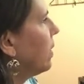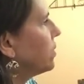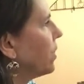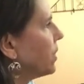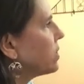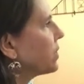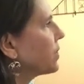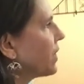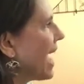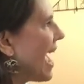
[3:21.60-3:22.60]
notice
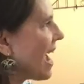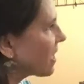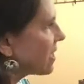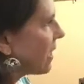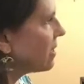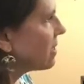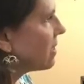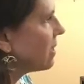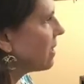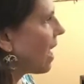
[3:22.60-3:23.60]
also the
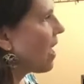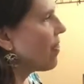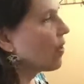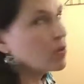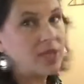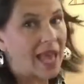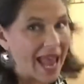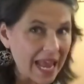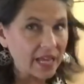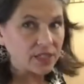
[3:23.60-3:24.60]
accents on those
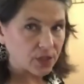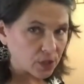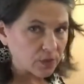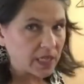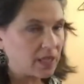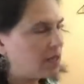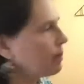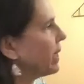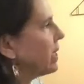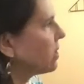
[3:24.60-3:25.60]
and 3
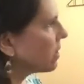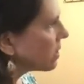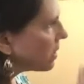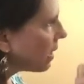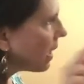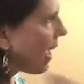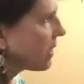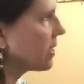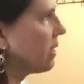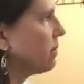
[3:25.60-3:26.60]
beats. There's little
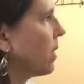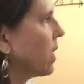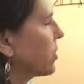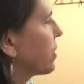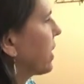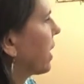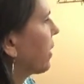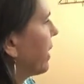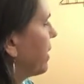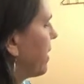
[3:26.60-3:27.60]
accent marks. Looks like a
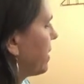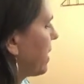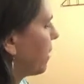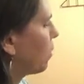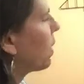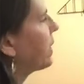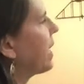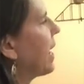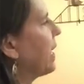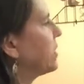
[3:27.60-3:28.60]
greater than sign. 1
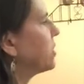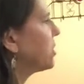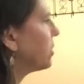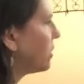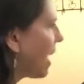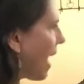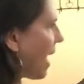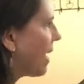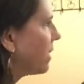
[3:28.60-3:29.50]
and 2 and.